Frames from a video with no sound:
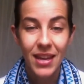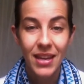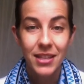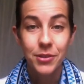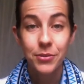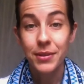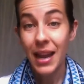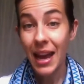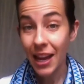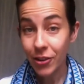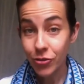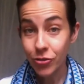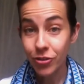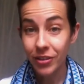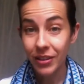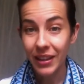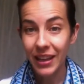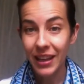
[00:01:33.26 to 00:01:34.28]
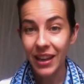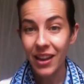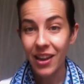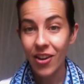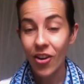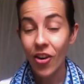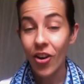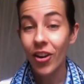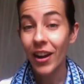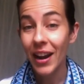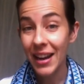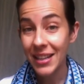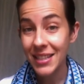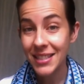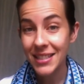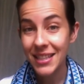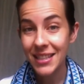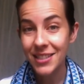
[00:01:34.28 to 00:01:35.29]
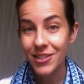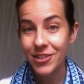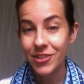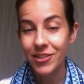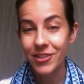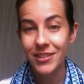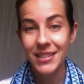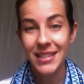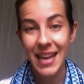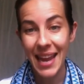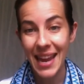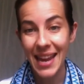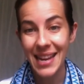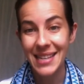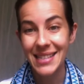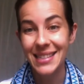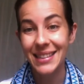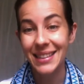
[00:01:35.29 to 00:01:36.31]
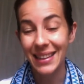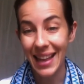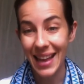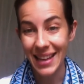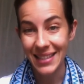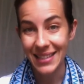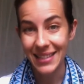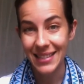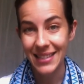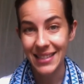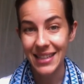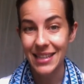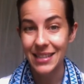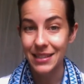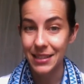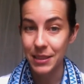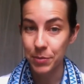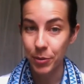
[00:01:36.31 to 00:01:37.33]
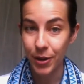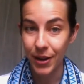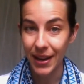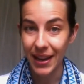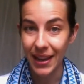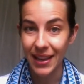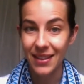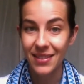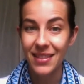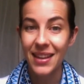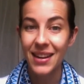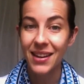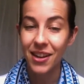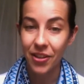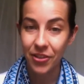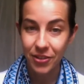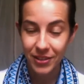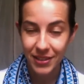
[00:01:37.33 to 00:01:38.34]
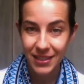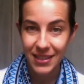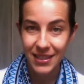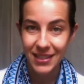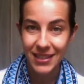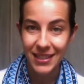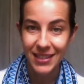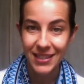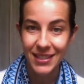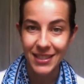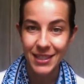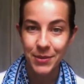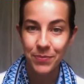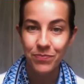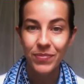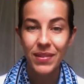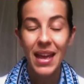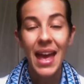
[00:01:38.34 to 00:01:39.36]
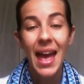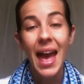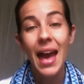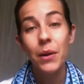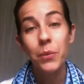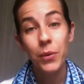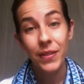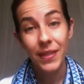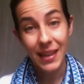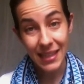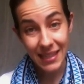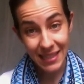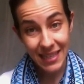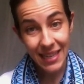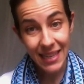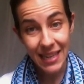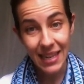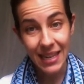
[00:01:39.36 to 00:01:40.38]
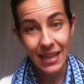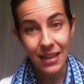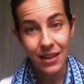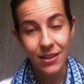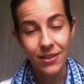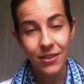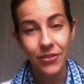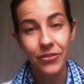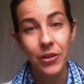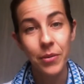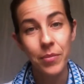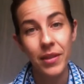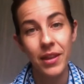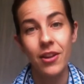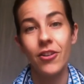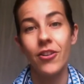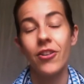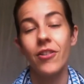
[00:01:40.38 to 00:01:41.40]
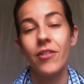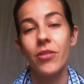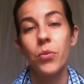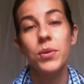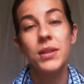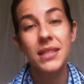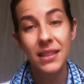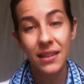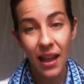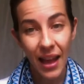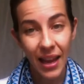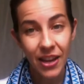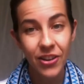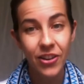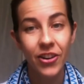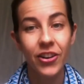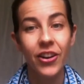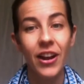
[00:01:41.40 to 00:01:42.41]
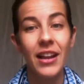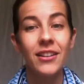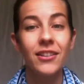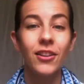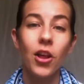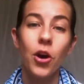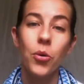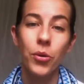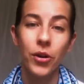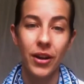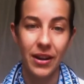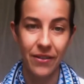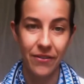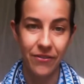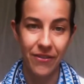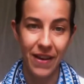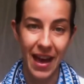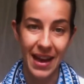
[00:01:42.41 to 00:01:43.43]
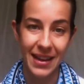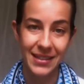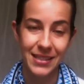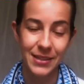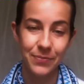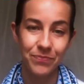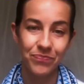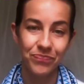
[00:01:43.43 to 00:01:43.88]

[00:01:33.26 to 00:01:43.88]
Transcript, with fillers: So naturally, our ancestors ate less in spring than in other seasons, and what they did eat from the earth was lighter and lower in fat.